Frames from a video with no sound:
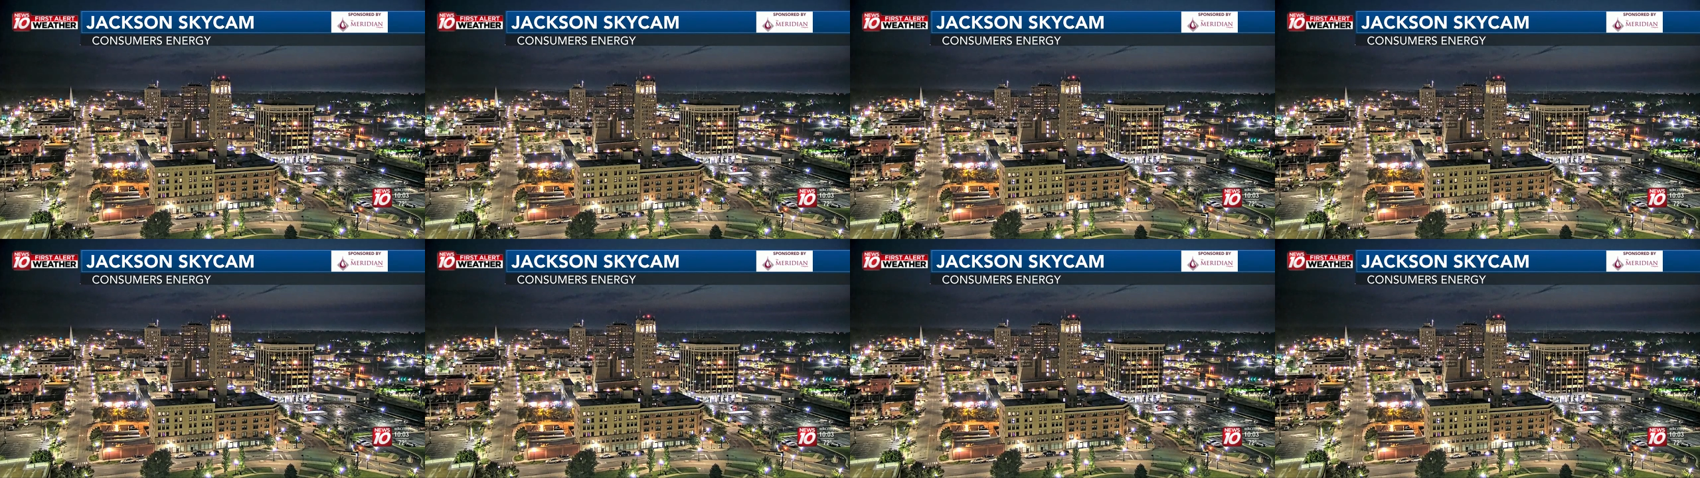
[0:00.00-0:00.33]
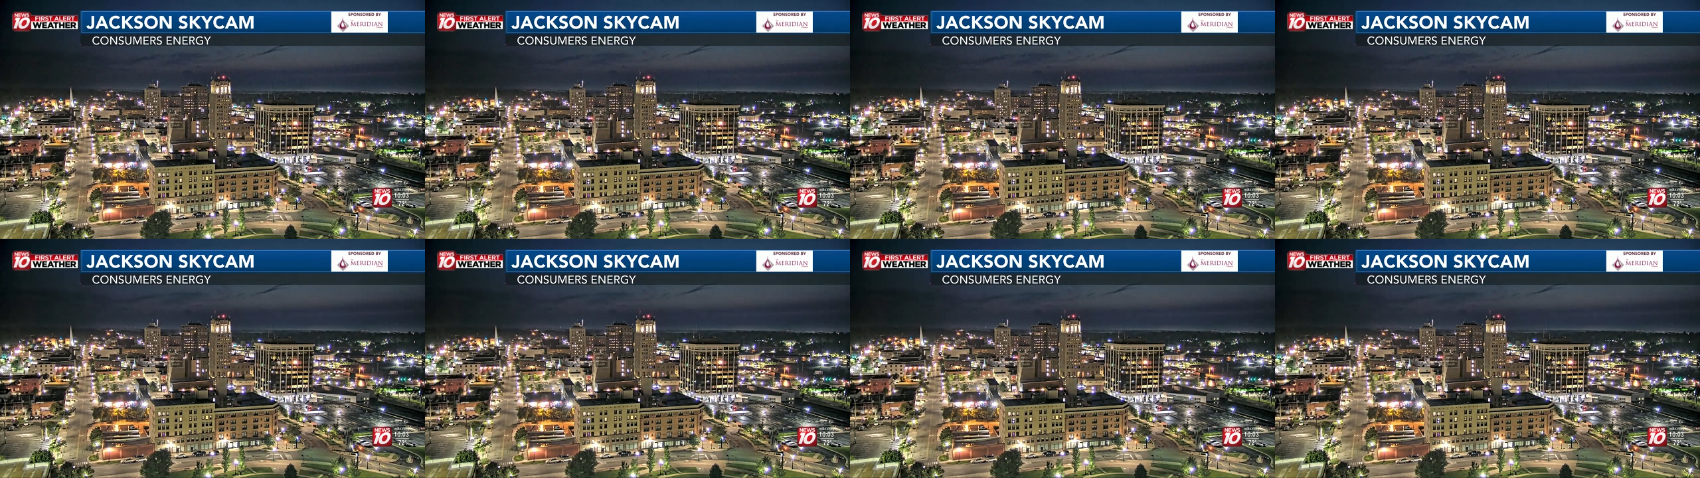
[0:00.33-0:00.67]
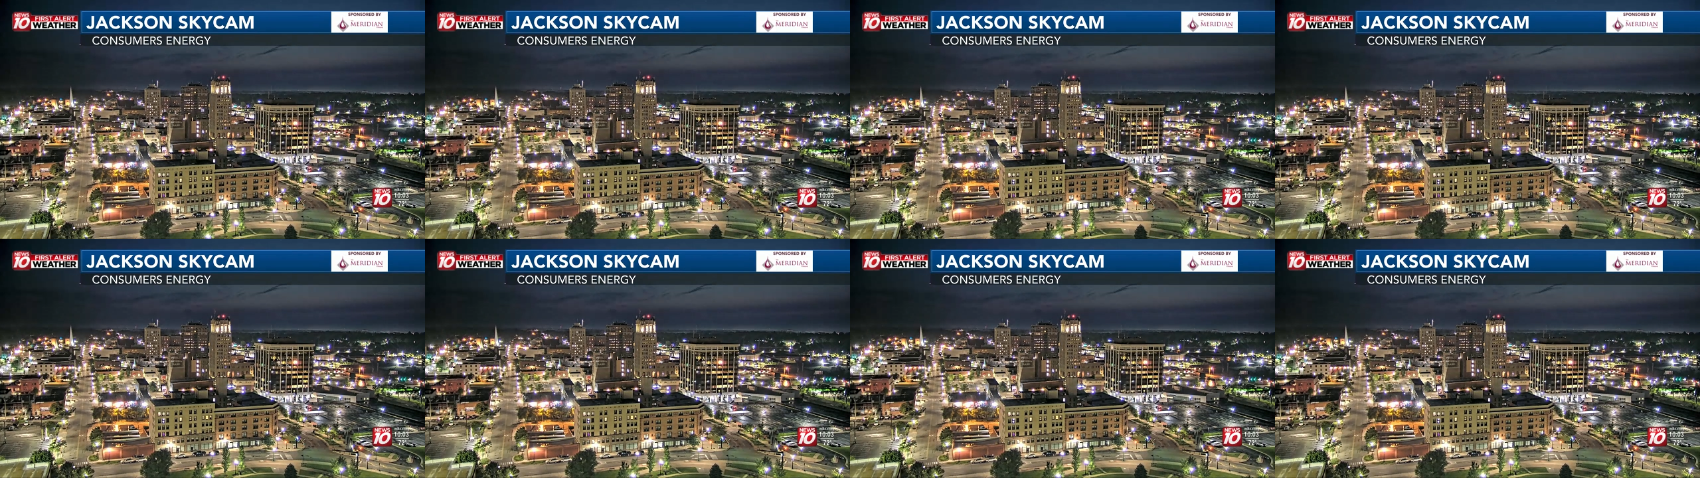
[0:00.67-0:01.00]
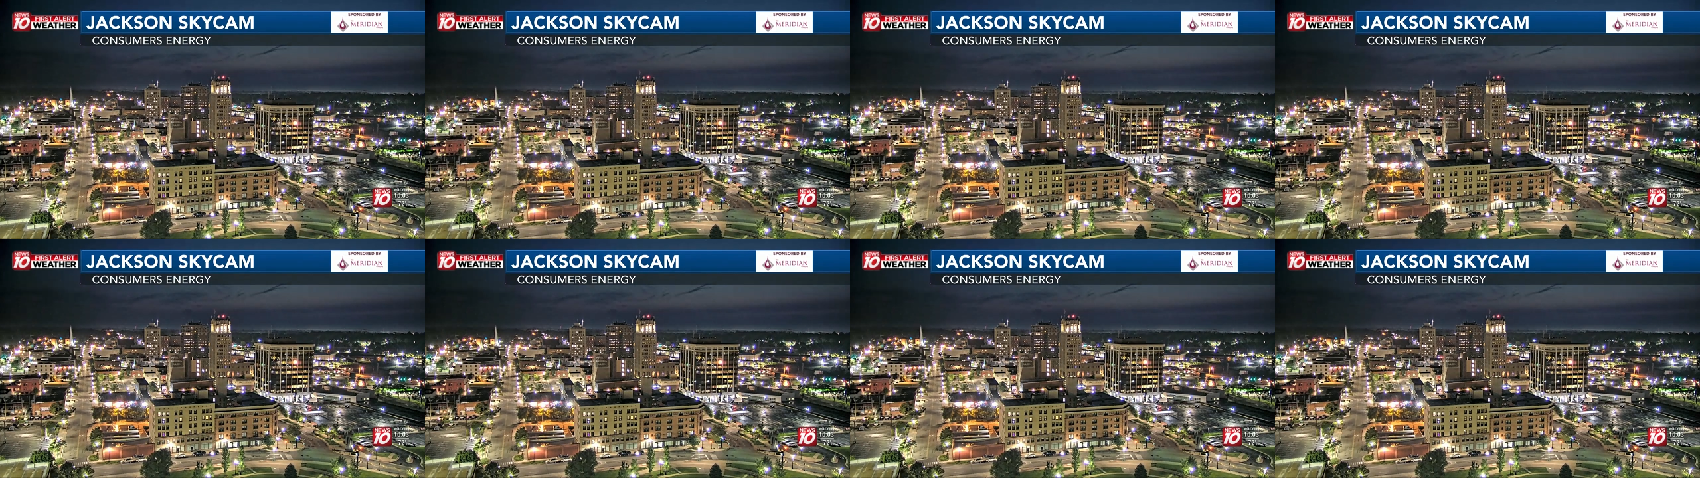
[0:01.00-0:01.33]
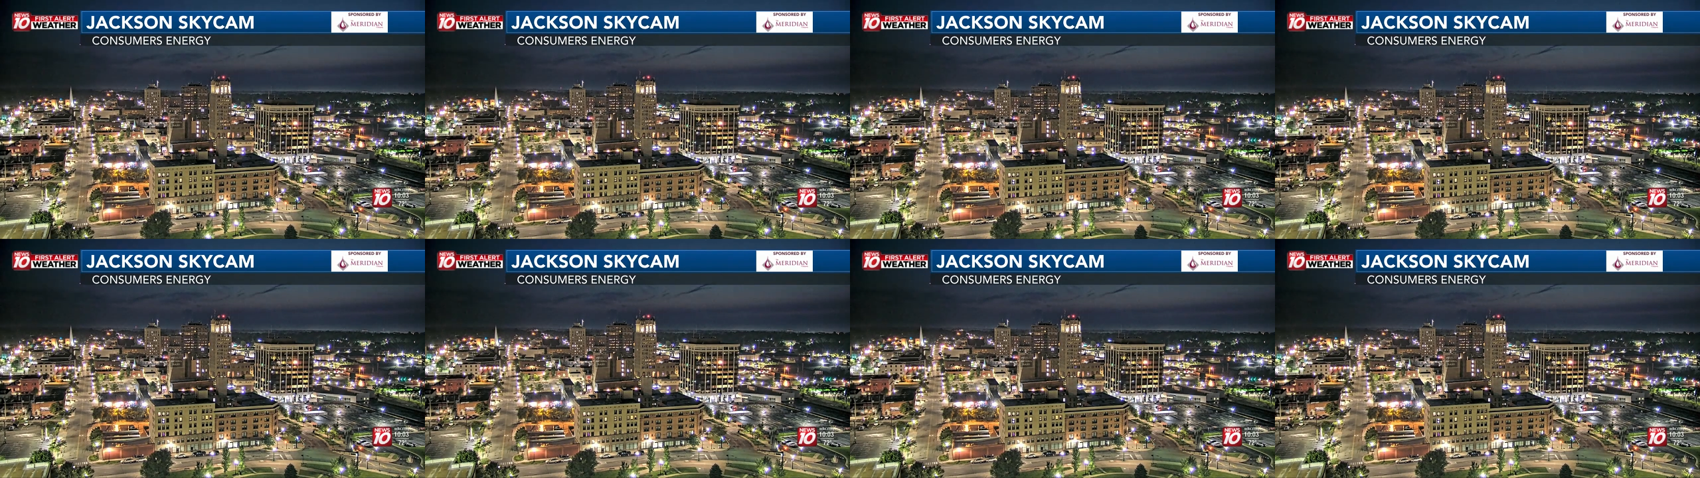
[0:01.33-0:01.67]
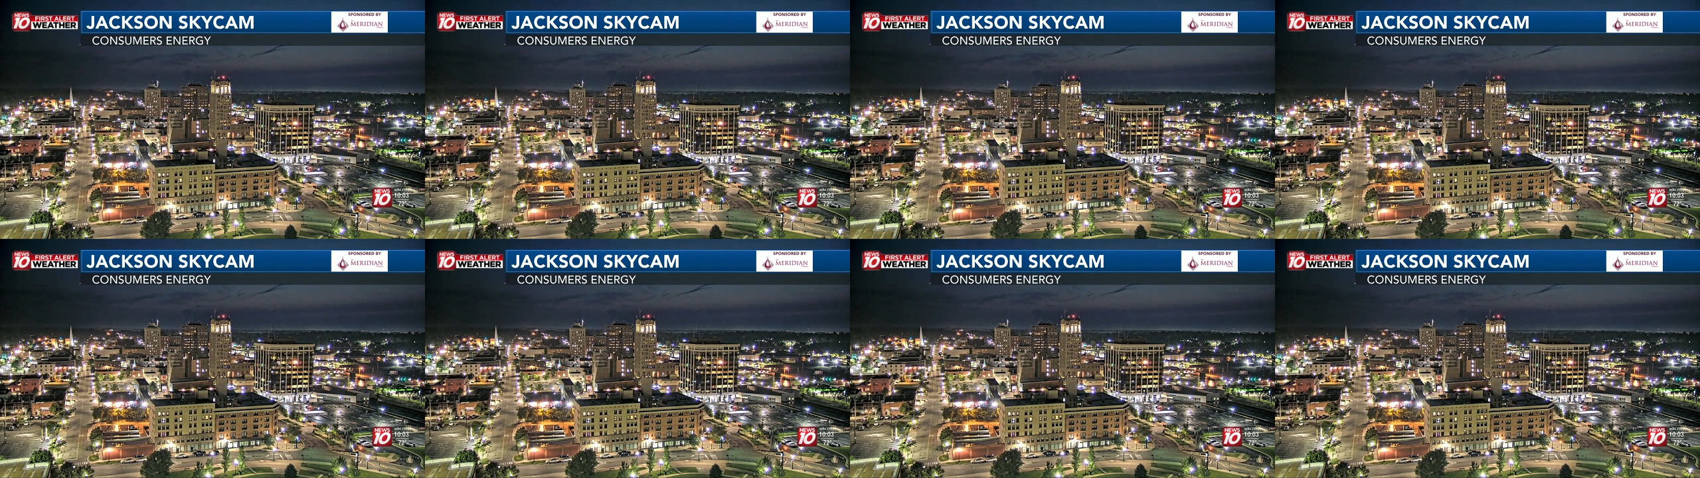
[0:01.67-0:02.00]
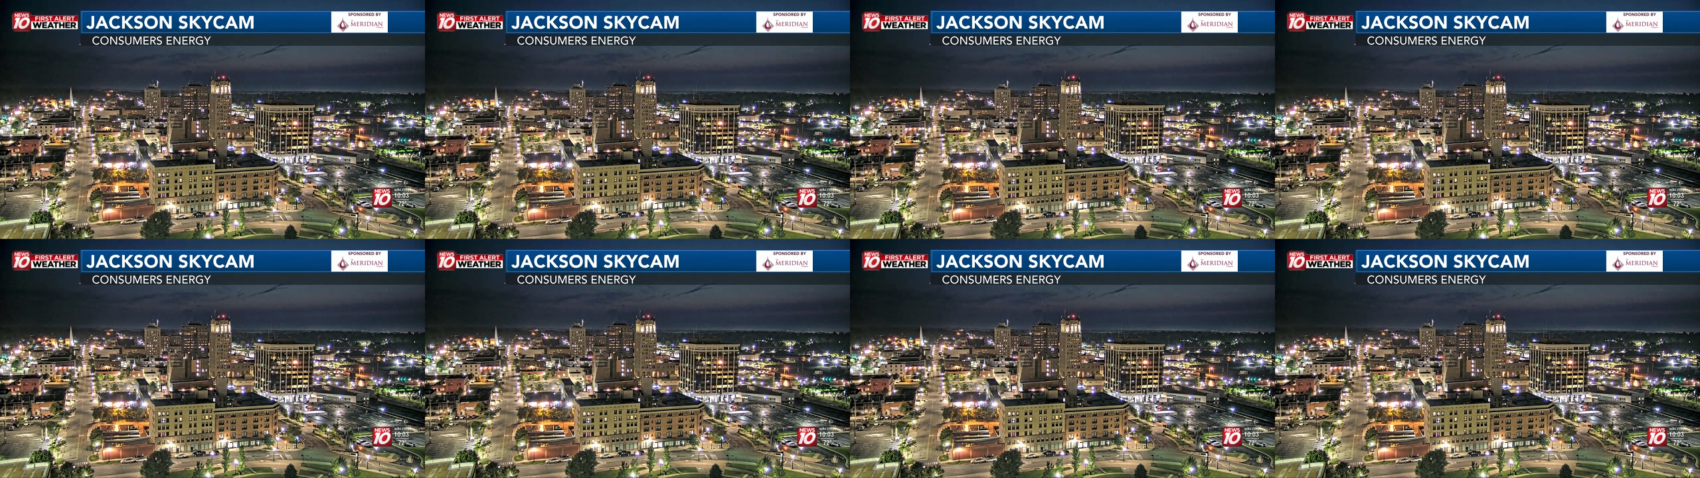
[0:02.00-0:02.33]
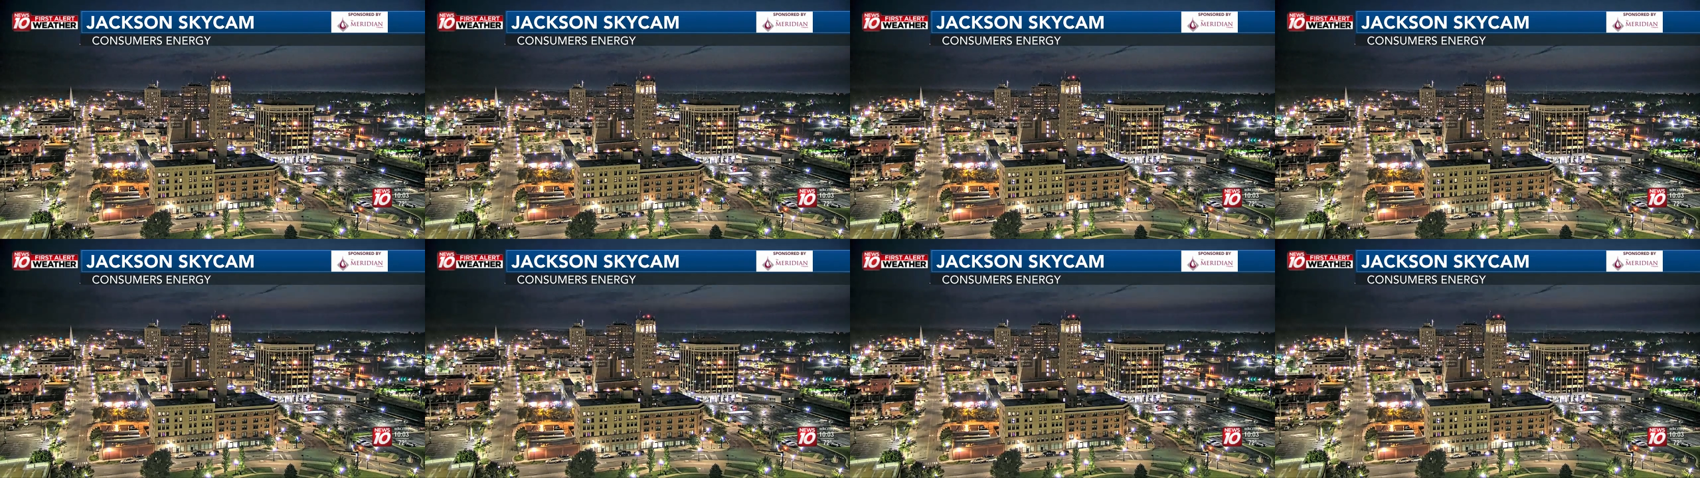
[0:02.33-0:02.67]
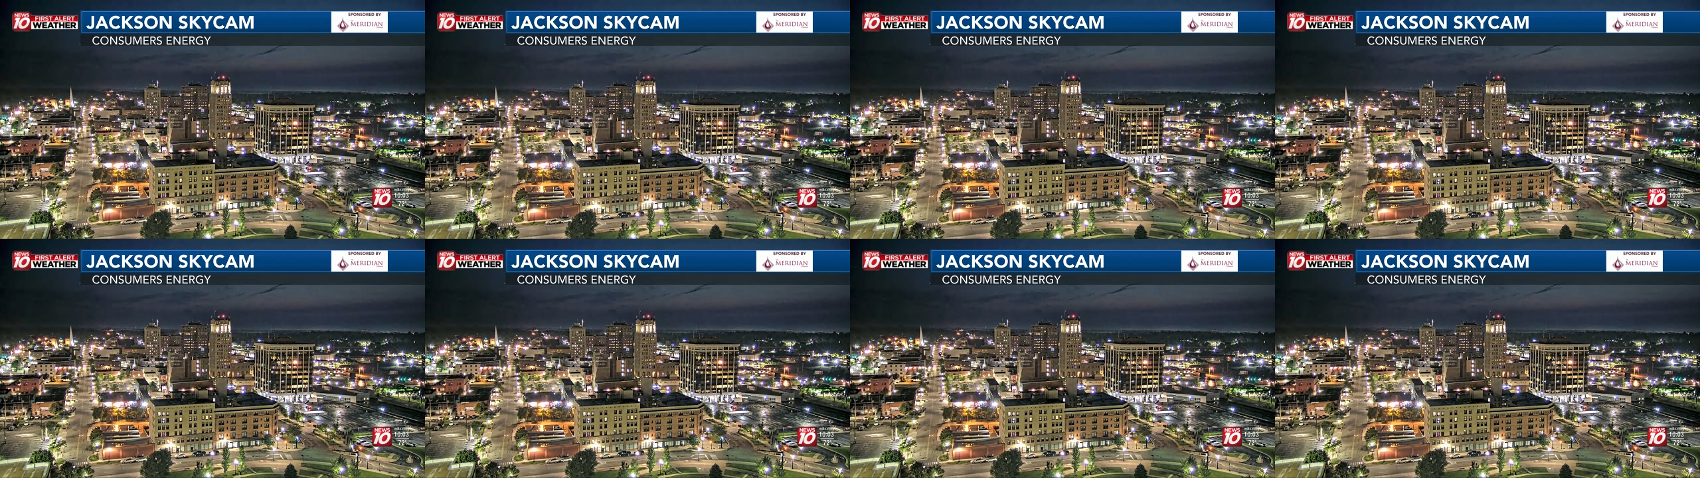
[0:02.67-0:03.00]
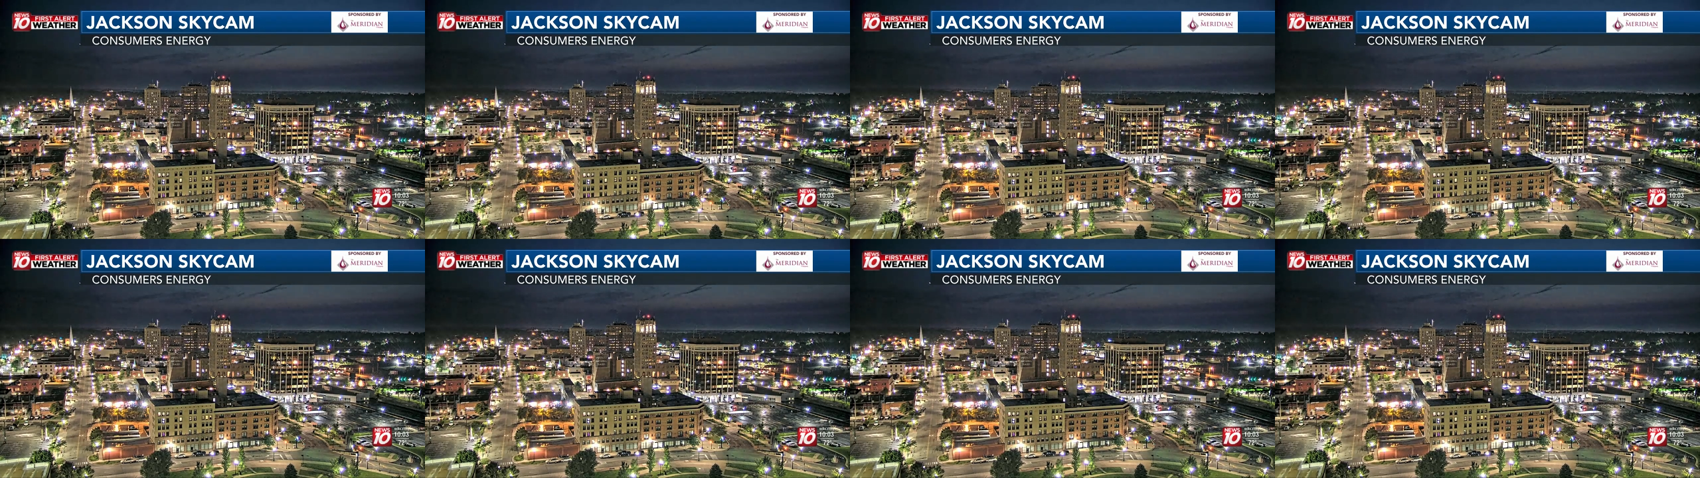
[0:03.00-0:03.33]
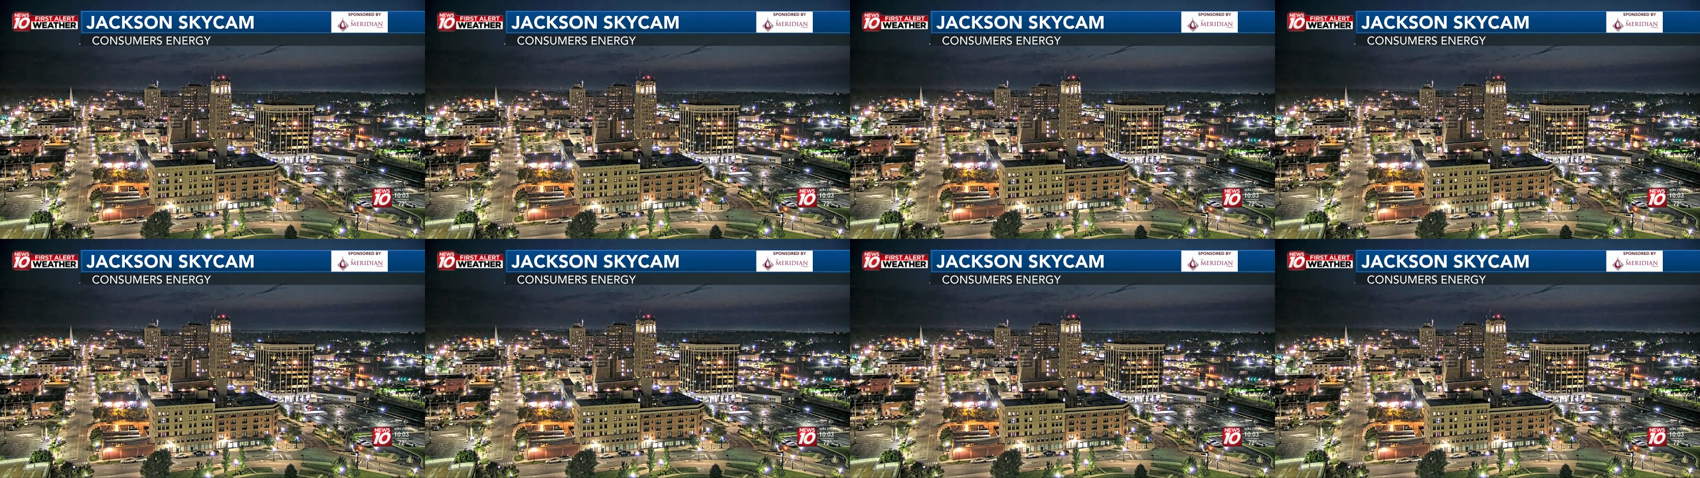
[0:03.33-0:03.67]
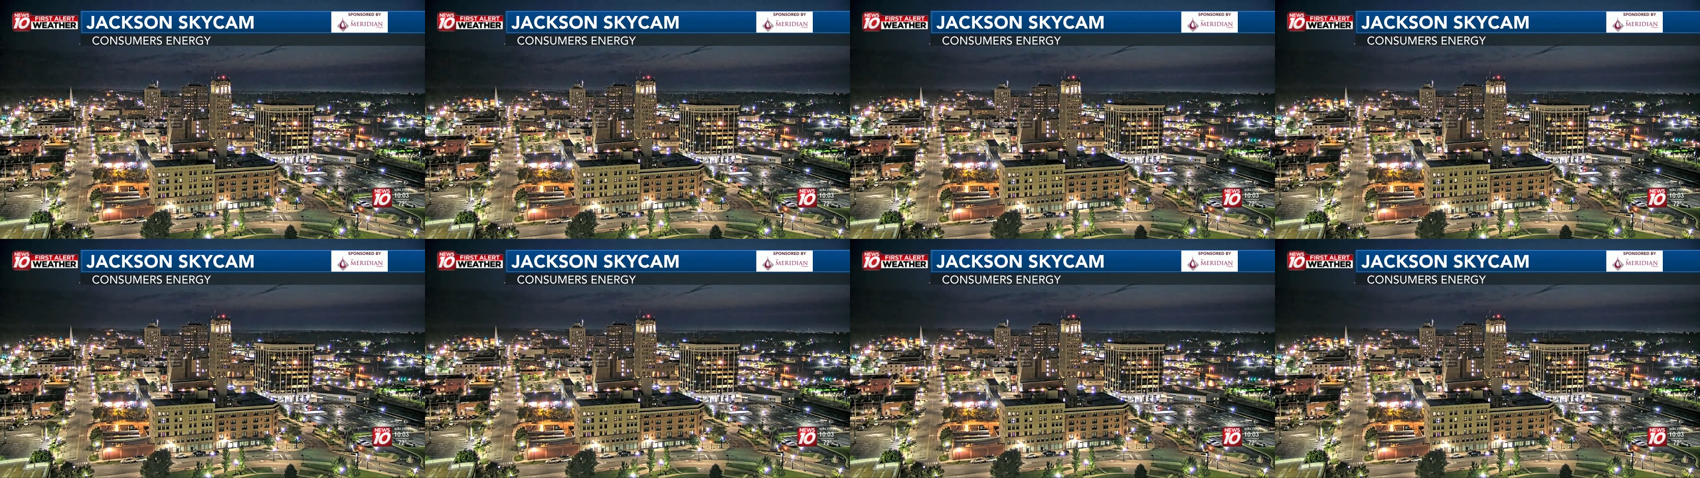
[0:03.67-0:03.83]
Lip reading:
[unreadable: no face in view]